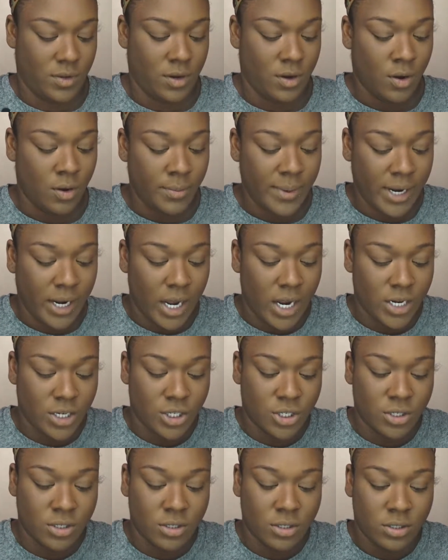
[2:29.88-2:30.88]
Oh my
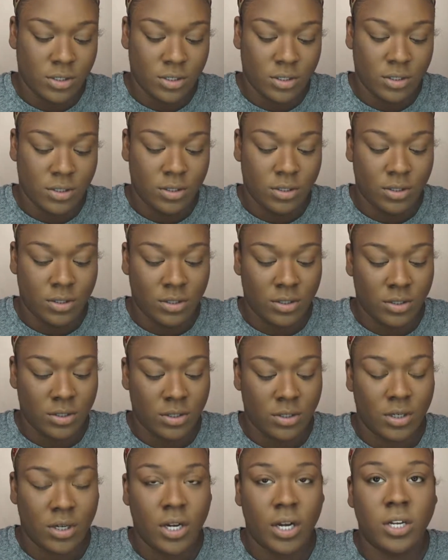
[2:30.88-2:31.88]
gosh,
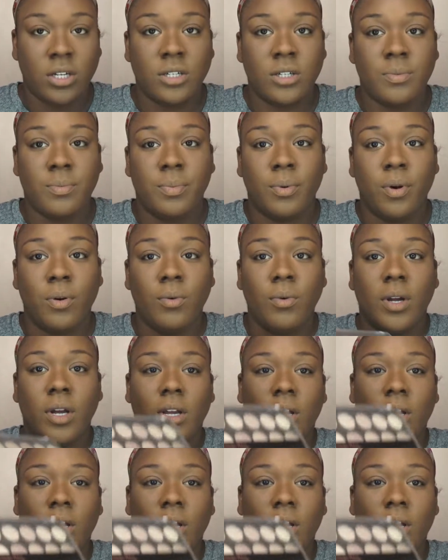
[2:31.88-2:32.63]
I just broke